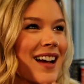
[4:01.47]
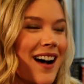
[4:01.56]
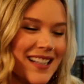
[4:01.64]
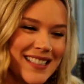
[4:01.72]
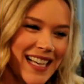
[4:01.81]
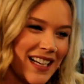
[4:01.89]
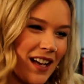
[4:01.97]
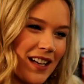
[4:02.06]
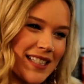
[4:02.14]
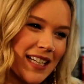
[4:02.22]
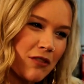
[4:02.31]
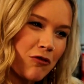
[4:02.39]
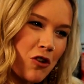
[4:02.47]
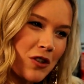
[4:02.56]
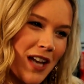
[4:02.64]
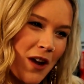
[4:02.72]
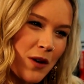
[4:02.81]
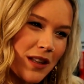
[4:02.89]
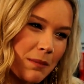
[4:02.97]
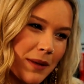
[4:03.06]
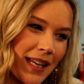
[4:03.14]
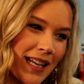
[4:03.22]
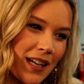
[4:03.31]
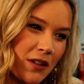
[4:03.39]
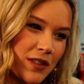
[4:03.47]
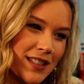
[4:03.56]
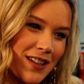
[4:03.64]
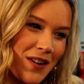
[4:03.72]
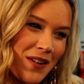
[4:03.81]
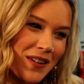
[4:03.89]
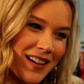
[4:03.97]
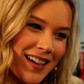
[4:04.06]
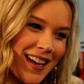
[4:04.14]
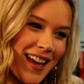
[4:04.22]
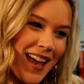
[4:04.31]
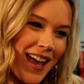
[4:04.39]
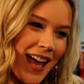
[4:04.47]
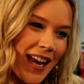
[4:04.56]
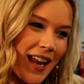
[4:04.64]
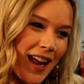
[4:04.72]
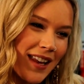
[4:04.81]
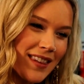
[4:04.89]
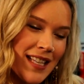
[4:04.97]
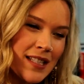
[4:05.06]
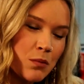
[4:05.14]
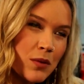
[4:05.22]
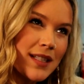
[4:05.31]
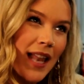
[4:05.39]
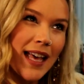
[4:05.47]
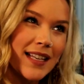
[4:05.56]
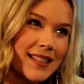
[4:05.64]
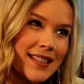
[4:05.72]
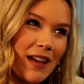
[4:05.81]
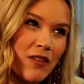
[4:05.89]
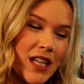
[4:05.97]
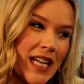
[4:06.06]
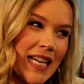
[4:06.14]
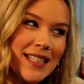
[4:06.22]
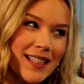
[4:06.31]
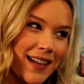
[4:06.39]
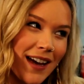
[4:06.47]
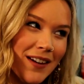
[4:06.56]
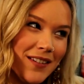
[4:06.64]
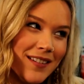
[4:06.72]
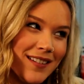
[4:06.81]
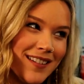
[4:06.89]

I sang, I sang a wrong note at the beginning of a song, and this was like seven years ago.